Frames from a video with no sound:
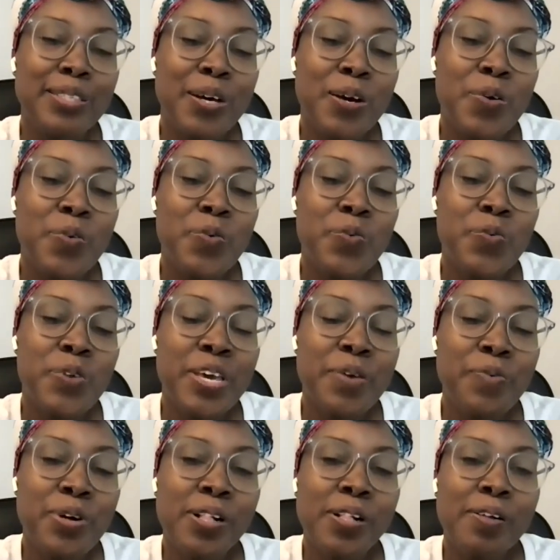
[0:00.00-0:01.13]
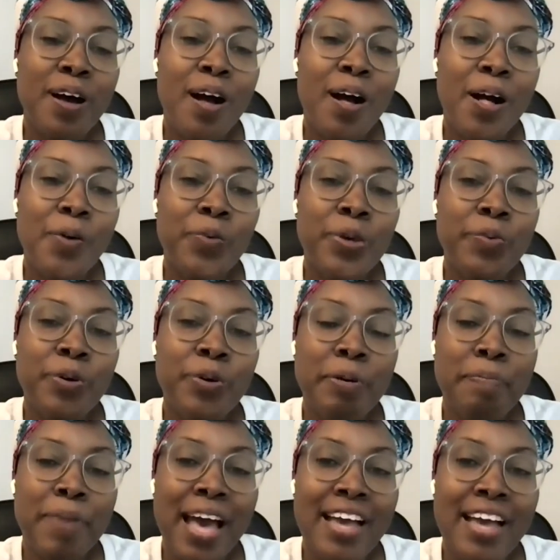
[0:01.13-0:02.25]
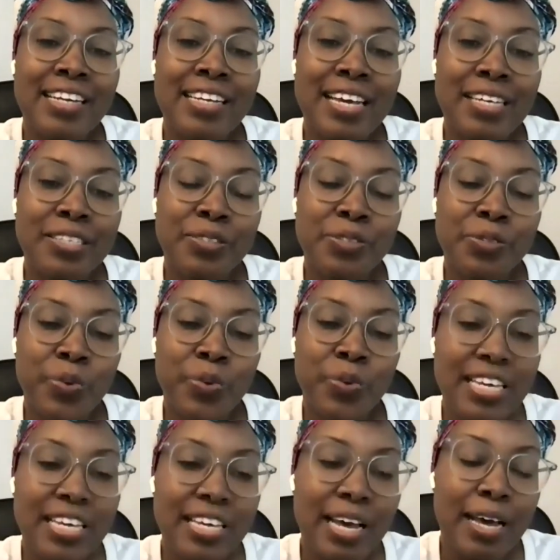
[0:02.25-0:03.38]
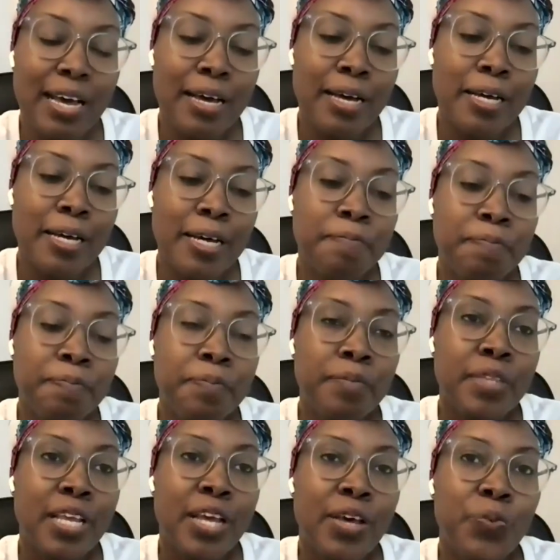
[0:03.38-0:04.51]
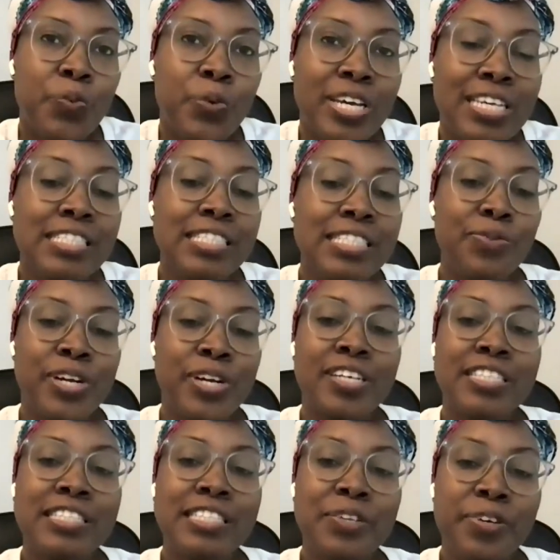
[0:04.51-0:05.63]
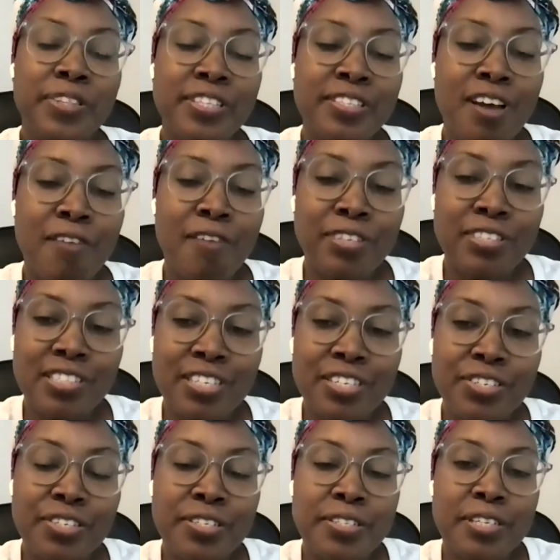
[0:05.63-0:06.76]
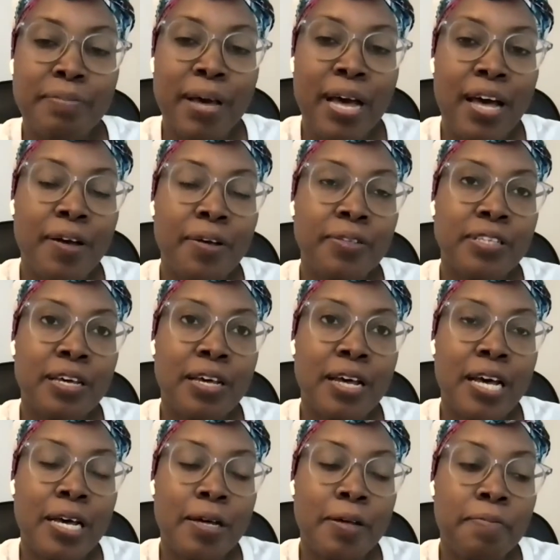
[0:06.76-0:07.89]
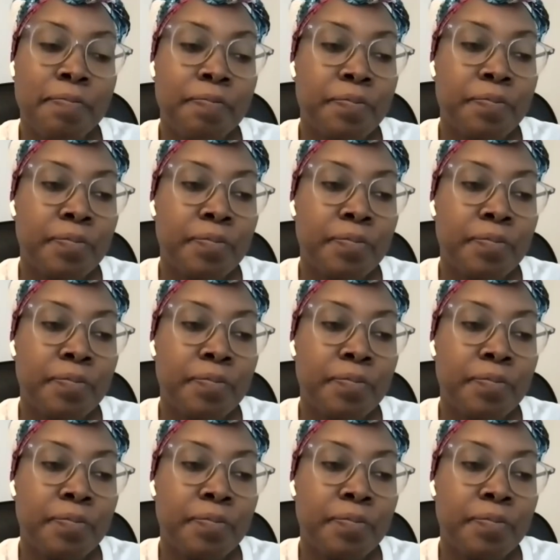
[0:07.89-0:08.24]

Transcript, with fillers: so we will all we will be back next week. Um, we can we're continuing these conversations about um,